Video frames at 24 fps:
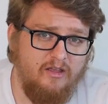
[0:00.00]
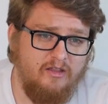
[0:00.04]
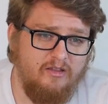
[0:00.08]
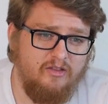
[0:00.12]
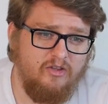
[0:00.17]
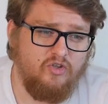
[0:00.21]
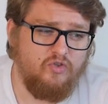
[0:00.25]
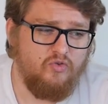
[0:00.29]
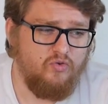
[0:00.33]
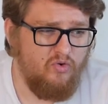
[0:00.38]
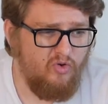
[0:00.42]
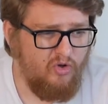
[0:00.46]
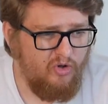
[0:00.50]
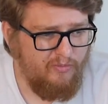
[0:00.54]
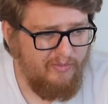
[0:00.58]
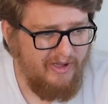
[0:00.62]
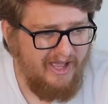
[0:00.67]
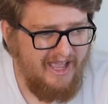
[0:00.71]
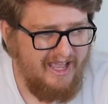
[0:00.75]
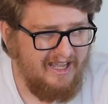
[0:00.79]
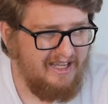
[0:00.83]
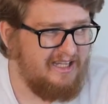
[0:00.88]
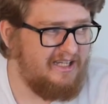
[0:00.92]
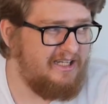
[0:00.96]
The
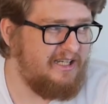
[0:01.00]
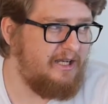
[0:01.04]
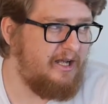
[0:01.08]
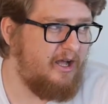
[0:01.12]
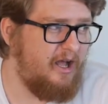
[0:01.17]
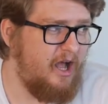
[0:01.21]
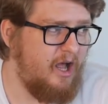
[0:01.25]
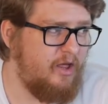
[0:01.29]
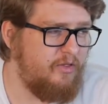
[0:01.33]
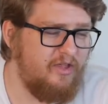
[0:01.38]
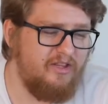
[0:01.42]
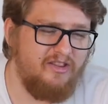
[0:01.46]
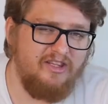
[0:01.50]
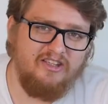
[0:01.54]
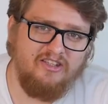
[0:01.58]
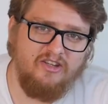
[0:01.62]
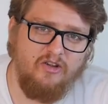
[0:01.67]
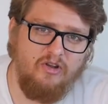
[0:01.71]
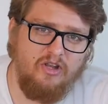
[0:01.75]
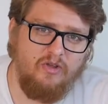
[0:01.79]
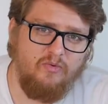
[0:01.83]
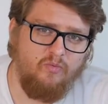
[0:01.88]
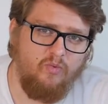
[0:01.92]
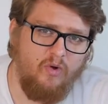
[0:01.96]
drawback, I think there's
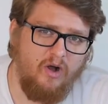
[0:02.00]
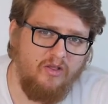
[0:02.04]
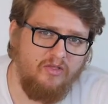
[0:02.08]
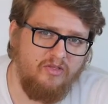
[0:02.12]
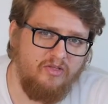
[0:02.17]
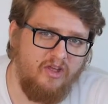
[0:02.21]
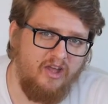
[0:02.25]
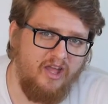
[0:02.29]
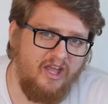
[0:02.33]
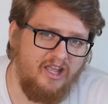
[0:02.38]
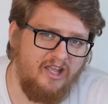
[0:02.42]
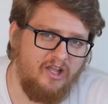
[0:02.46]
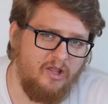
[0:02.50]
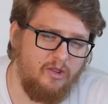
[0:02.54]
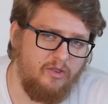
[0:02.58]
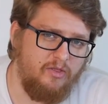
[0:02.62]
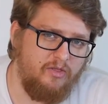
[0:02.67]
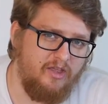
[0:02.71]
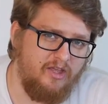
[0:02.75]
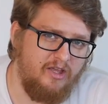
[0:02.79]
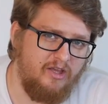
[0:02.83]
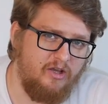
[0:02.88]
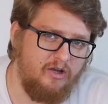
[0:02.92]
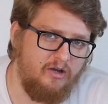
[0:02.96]
only one that I can
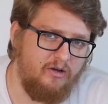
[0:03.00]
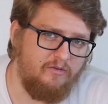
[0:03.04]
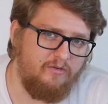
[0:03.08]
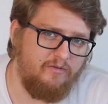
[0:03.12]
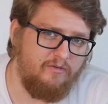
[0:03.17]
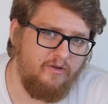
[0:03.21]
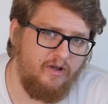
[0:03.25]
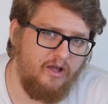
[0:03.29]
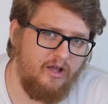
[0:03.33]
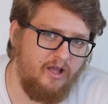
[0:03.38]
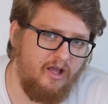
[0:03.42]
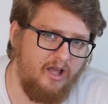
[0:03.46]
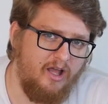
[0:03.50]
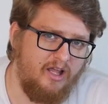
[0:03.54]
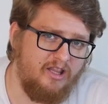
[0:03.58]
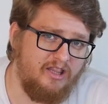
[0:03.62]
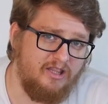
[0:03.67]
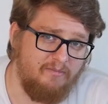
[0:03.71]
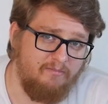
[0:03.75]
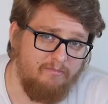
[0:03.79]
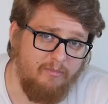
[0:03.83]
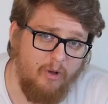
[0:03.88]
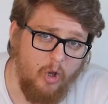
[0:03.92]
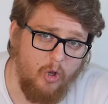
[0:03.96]
think of uh,
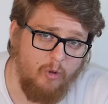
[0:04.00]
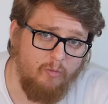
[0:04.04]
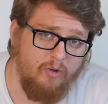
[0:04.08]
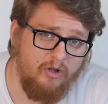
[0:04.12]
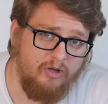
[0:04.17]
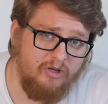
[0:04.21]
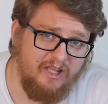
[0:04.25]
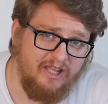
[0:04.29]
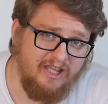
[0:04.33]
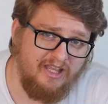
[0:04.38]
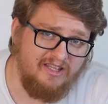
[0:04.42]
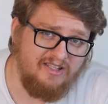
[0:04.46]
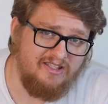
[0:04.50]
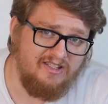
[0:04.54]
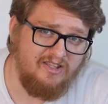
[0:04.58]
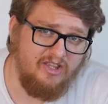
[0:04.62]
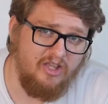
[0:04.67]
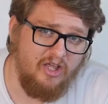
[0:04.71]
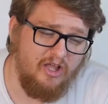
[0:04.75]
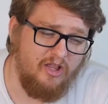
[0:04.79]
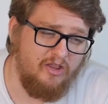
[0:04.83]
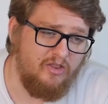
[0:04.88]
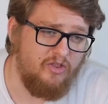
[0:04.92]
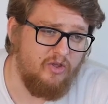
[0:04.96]
at the moment, is
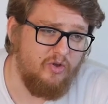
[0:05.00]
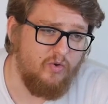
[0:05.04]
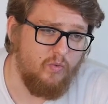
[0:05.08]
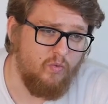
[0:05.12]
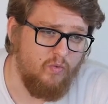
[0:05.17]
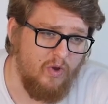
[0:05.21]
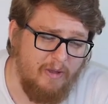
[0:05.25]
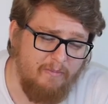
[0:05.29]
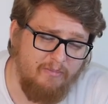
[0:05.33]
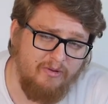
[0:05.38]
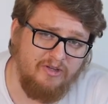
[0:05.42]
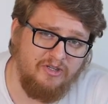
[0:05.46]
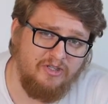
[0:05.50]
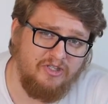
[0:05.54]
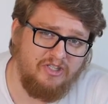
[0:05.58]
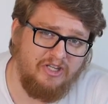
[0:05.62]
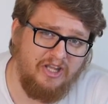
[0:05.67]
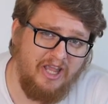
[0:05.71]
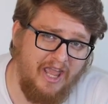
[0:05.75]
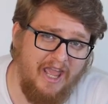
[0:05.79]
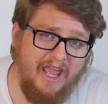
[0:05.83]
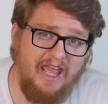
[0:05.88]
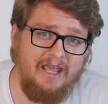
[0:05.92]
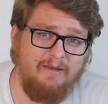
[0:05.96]
that the ribboned
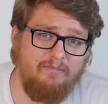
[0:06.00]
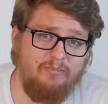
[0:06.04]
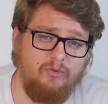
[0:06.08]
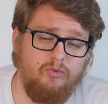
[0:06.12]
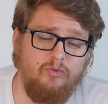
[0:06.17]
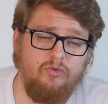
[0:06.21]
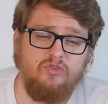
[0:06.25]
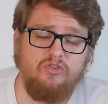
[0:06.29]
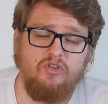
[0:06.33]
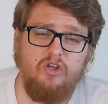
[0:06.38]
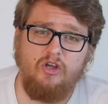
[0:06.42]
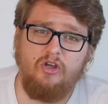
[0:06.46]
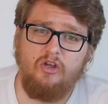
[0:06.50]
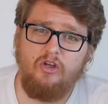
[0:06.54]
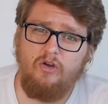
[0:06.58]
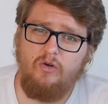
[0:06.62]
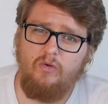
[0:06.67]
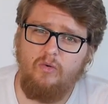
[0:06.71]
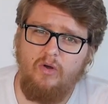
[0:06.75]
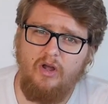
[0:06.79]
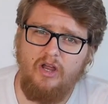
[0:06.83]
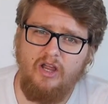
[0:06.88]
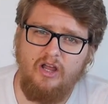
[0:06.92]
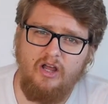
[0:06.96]
cables are
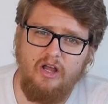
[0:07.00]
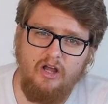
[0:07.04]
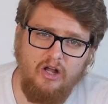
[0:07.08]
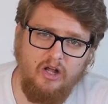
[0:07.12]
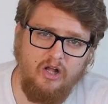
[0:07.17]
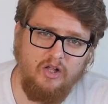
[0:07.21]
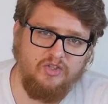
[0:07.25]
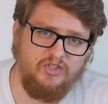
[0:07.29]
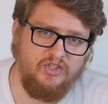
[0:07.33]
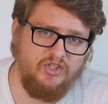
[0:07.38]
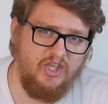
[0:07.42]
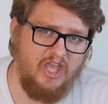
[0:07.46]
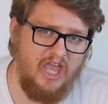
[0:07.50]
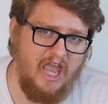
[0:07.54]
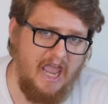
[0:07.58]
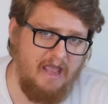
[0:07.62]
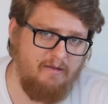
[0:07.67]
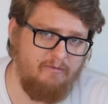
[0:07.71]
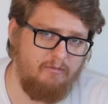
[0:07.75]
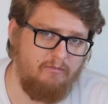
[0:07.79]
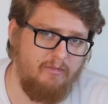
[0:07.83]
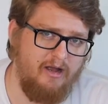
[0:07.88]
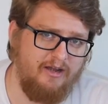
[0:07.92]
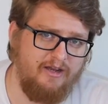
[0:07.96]
quite hard to
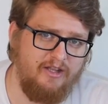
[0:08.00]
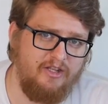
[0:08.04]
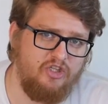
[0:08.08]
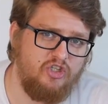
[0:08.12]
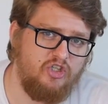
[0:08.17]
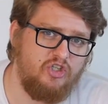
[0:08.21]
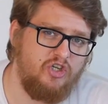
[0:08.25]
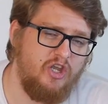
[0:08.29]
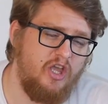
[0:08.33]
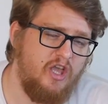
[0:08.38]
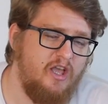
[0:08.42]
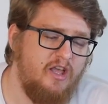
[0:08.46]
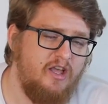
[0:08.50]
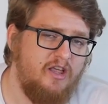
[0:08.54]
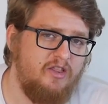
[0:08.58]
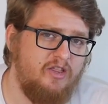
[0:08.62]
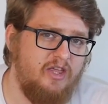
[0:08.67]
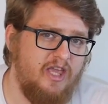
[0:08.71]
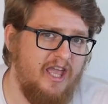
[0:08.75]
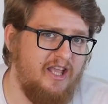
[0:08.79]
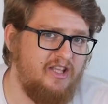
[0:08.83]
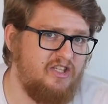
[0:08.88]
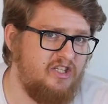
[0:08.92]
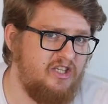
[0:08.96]
cable manage.
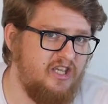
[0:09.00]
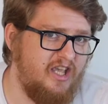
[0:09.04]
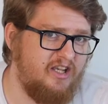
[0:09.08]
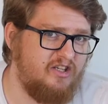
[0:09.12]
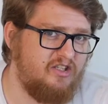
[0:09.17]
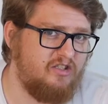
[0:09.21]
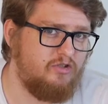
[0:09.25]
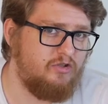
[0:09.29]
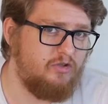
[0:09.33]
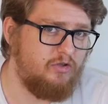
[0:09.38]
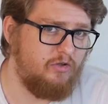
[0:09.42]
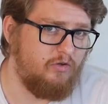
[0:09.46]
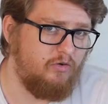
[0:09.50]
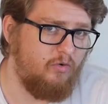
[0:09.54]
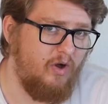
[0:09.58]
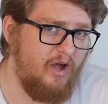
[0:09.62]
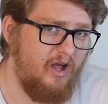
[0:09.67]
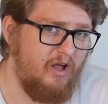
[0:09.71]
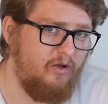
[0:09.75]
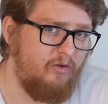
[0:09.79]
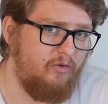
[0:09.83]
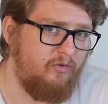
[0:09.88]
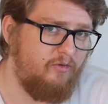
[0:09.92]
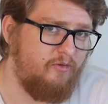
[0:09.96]
The ATX
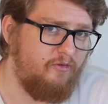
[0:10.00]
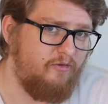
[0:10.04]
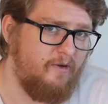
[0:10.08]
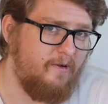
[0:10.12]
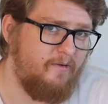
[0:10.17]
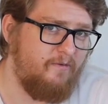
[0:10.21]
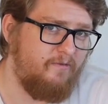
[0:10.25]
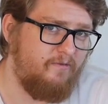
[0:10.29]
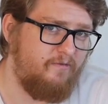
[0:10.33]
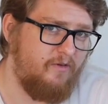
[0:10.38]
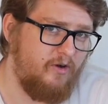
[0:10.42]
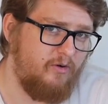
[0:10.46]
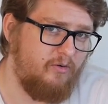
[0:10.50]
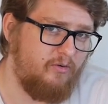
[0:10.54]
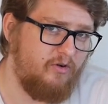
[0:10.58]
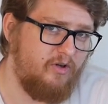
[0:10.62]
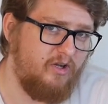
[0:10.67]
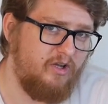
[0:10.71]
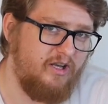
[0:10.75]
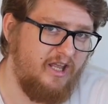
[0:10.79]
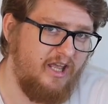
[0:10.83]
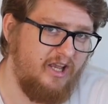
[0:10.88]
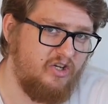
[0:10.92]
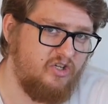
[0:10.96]
12 volt
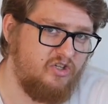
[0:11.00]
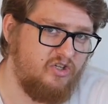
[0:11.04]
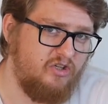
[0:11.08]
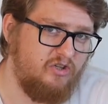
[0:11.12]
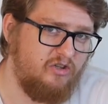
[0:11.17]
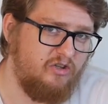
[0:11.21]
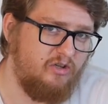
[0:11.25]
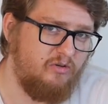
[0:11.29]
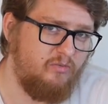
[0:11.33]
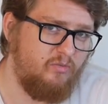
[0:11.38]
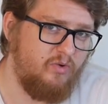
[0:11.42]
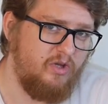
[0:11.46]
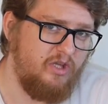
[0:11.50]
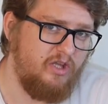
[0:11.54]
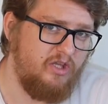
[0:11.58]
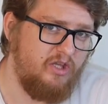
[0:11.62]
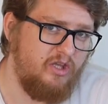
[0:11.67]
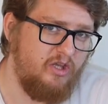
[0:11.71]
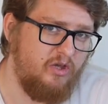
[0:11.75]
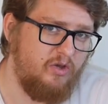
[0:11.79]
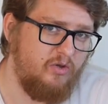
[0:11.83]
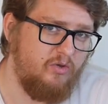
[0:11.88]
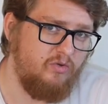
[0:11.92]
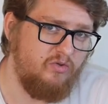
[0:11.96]
connection that we
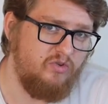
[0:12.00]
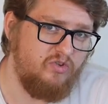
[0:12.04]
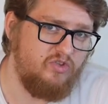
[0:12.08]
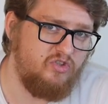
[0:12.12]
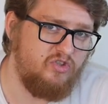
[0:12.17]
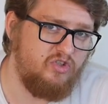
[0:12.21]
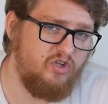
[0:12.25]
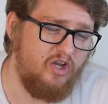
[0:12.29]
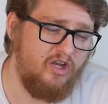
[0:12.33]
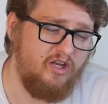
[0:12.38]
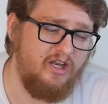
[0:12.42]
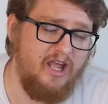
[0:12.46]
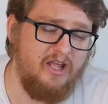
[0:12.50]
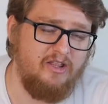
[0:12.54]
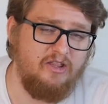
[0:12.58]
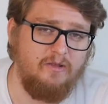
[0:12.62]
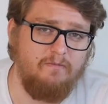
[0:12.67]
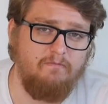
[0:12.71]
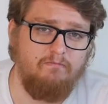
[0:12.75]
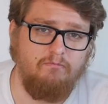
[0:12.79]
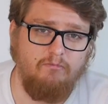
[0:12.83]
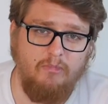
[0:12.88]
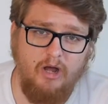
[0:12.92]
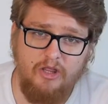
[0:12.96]
use to connect the
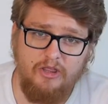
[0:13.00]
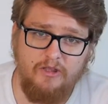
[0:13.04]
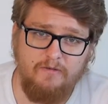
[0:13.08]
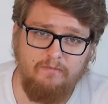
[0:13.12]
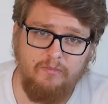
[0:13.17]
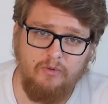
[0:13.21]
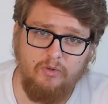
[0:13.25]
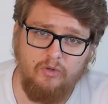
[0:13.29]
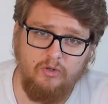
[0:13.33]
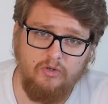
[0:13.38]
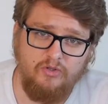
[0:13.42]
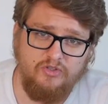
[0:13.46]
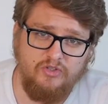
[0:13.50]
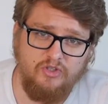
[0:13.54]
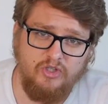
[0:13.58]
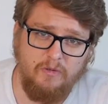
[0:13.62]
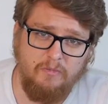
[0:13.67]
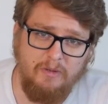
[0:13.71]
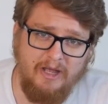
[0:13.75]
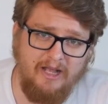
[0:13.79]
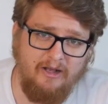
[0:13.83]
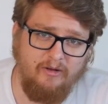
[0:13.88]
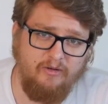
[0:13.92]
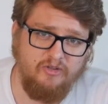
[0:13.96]
motherboard to the
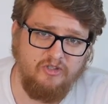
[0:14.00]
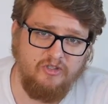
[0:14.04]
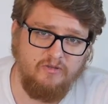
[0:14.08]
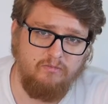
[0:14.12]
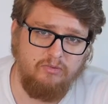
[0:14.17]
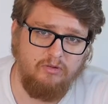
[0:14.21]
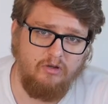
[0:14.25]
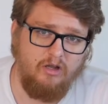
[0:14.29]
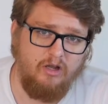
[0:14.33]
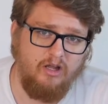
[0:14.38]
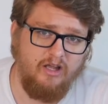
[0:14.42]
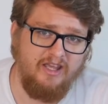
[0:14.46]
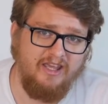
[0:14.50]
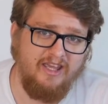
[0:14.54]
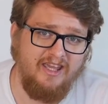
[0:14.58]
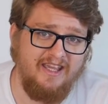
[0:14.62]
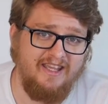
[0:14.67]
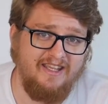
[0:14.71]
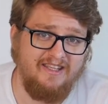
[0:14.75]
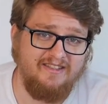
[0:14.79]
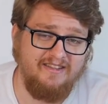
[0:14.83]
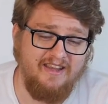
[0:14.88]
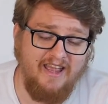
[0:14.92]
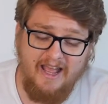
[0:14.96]
power supply
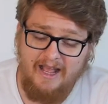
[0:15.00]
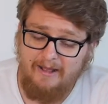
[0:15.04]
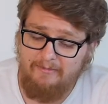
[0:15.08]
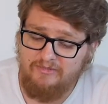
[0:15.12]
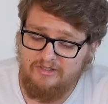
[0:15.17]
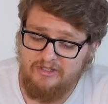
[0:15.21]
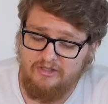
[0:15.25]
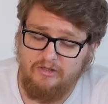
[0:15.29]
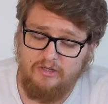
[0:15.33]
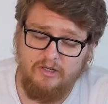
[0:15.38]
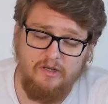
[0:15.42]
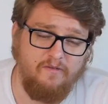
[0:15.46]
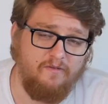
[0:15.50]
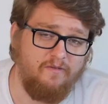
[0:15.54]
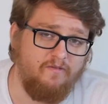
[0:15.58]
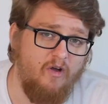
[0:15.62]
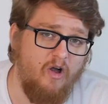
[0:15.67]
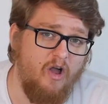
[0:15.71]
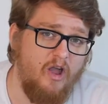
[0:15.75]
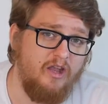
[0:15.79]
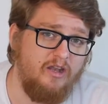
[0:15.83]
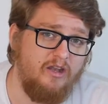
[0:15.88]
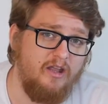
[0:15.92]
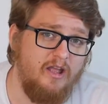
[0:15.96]
is absolutely
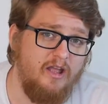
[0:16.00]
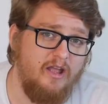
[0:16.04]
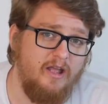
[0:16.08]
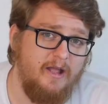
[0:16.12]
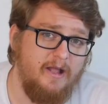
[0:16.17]
fine.